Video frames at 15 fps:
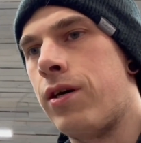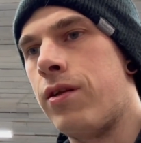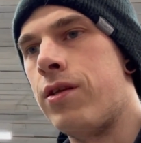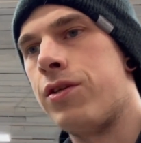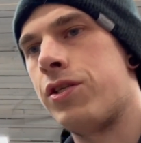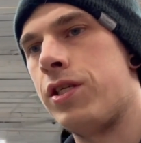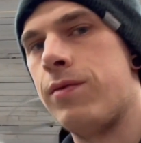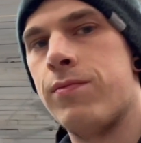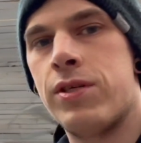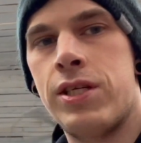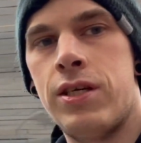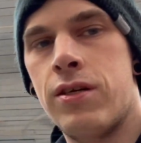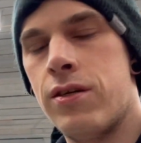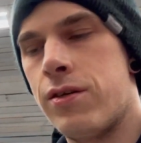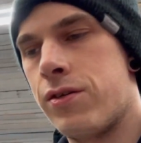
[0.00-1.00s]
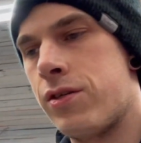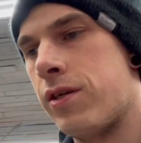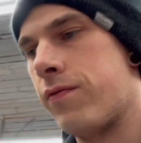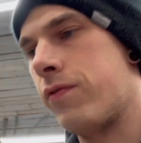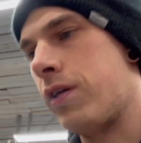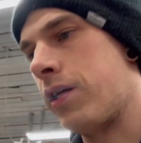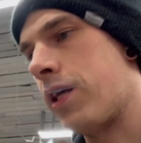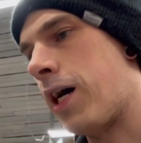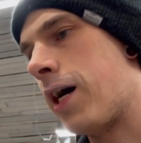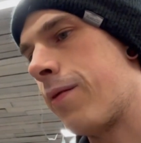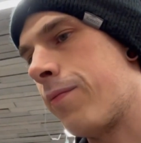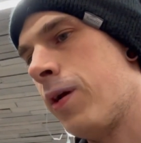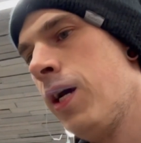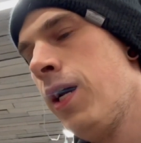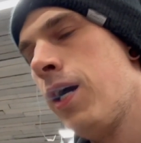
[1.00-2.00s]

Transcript: the seam seal and stuff like that.